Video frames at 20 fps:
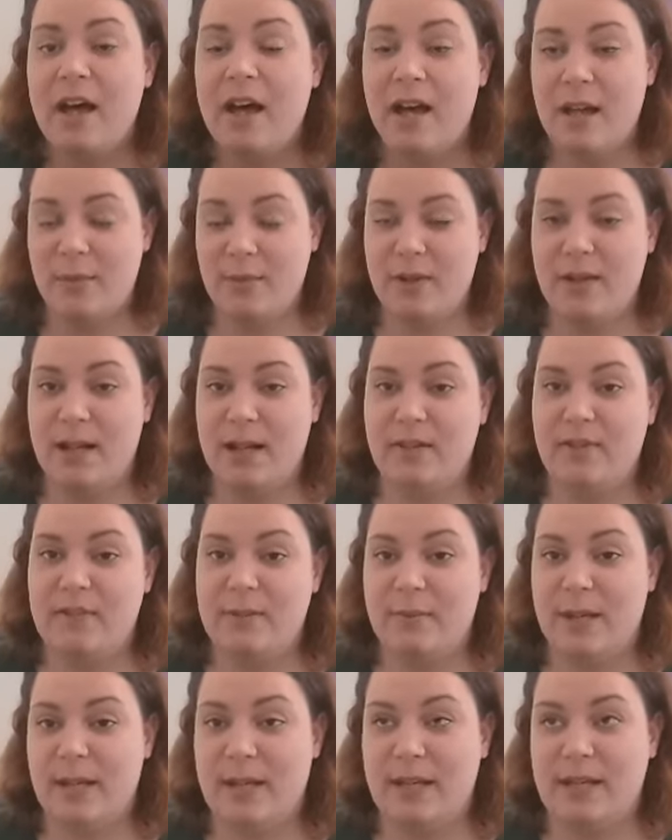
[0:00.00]
I will have
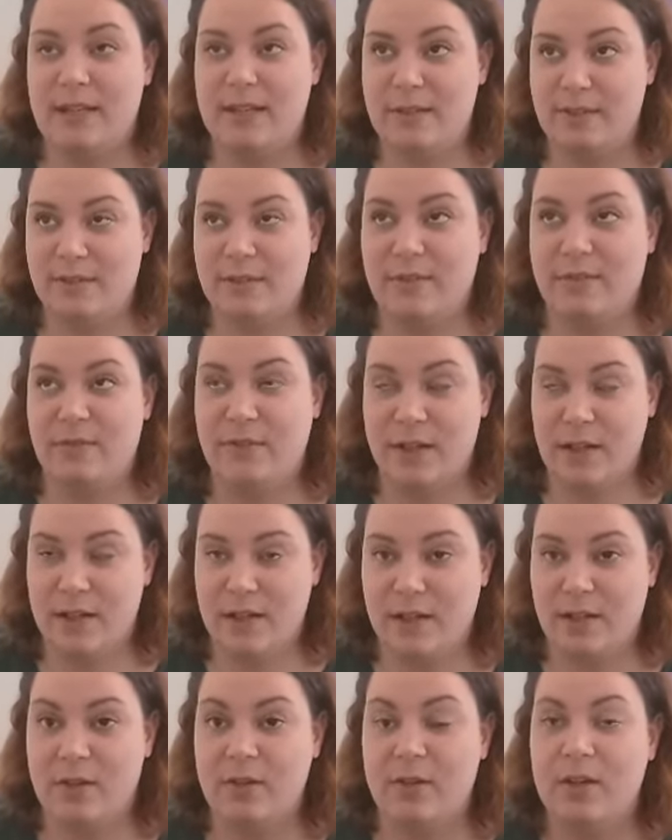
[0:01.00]
to make a different
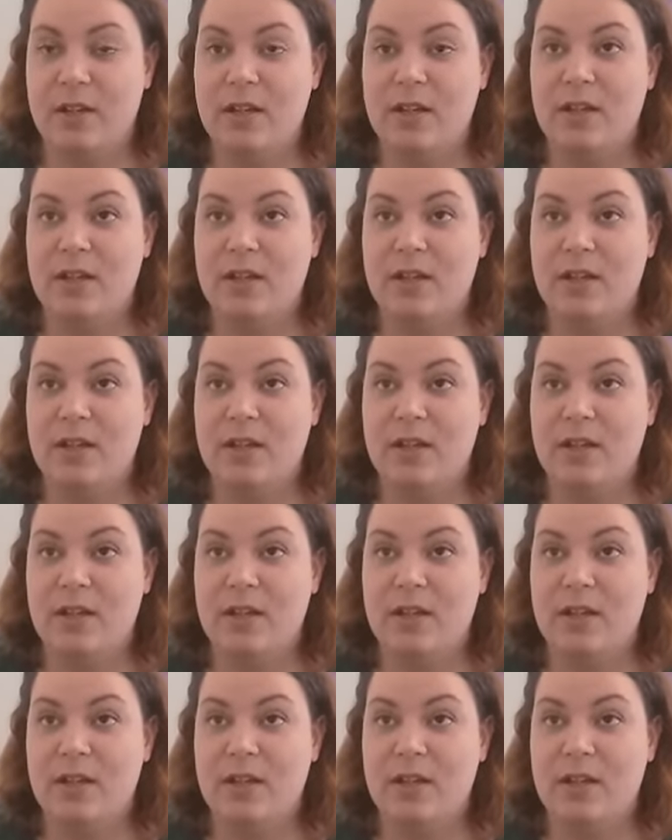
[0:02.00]
video